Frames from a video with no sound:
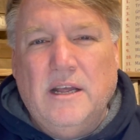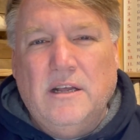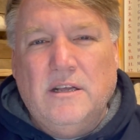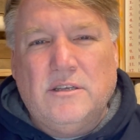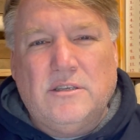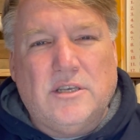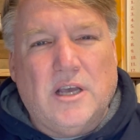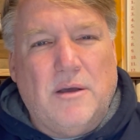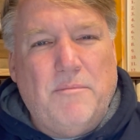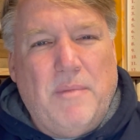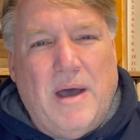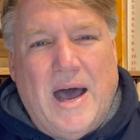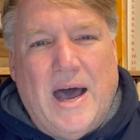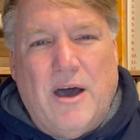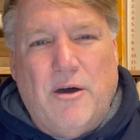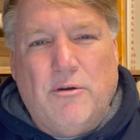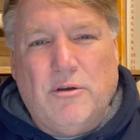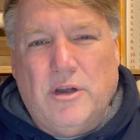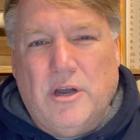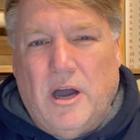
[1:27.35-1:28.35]

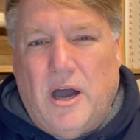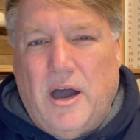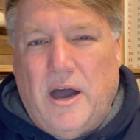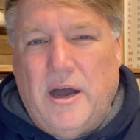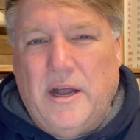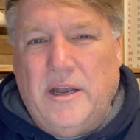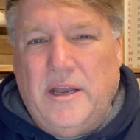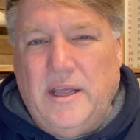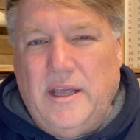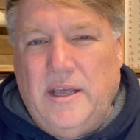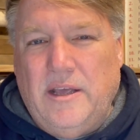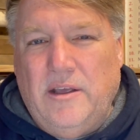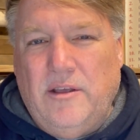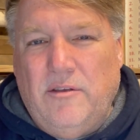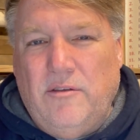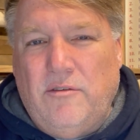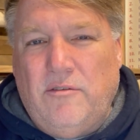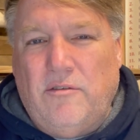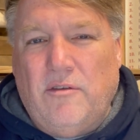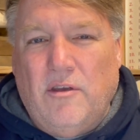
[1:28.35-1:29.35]
somehow God
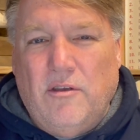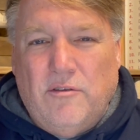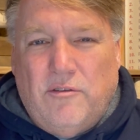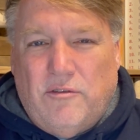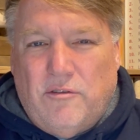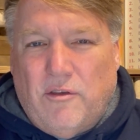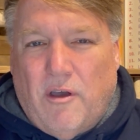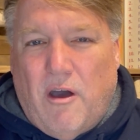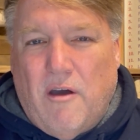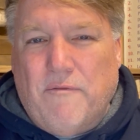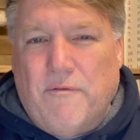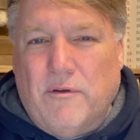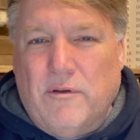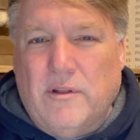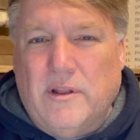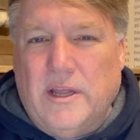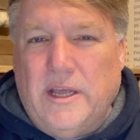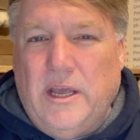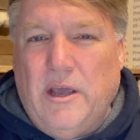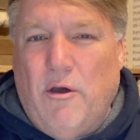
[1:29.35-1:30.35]
is
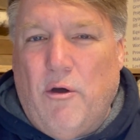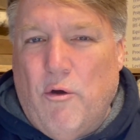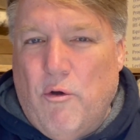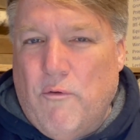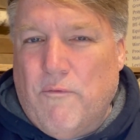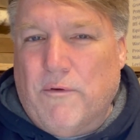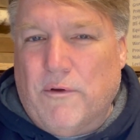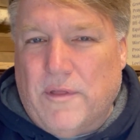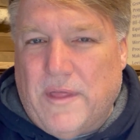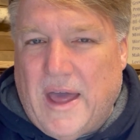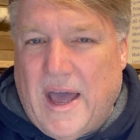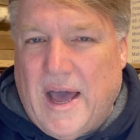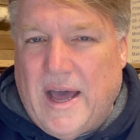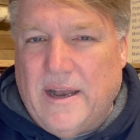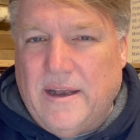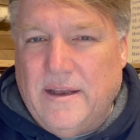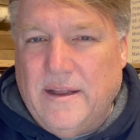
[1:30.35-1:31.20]
sovereignly over that?